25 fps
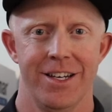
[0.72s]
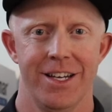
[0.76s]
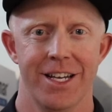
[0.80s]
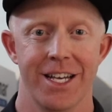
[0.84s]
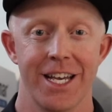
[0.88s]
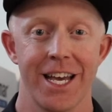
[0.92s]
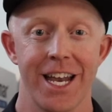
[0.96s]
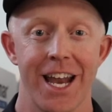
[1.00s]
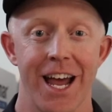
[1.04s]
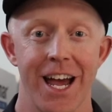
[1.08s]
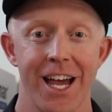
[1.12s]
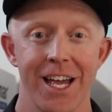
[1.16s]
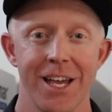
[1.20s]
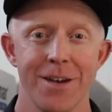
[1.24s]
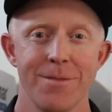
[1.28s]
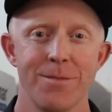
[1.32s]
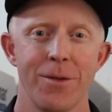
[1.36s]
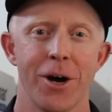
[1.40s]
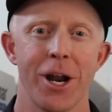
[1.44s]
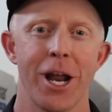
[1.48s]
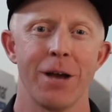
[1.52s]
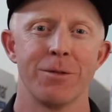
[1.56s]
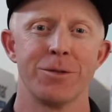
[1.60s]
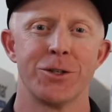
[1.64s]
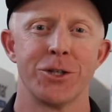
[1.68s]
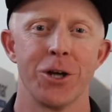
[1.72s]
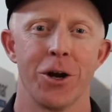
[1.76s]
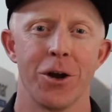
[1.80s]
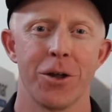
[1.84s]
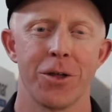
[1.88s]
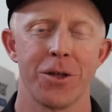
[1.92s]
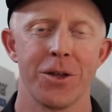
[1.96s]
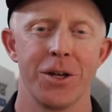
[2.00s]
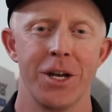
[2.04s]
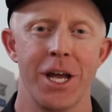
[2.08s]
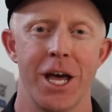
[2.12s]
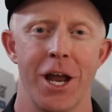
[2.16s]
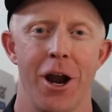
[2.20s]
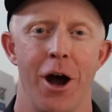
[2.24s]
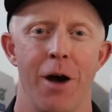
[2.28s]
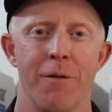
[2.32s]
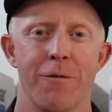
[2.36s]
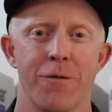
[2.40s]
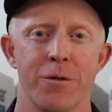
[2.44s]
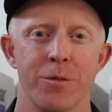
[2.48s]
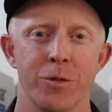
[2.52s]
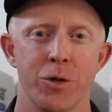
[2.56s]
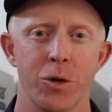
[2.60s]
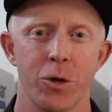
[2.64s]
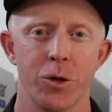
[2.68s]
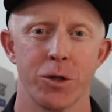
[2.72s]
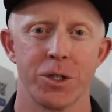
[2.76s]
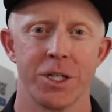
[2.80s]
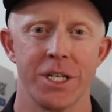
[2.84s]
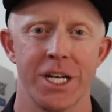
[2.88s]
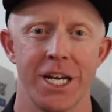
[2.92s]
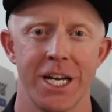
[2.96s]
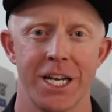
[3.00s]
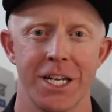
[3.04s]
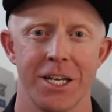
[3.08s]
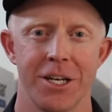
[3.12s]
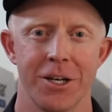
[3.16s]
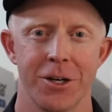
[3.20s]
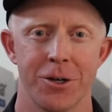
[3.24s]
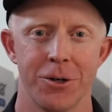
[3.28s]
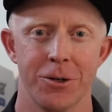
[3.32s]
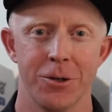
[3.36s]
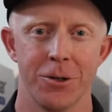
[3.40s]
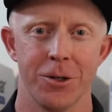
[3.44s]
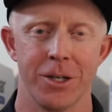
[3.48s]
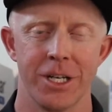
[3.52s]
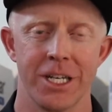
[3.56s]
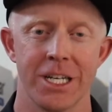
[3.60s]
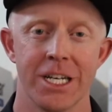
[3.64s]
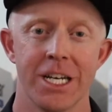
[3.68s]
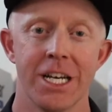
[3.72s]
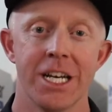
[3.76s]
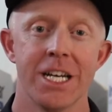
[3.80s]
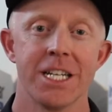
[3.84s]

G'day, my name's Jonathan and I'm from Dawson Heating and Cooling.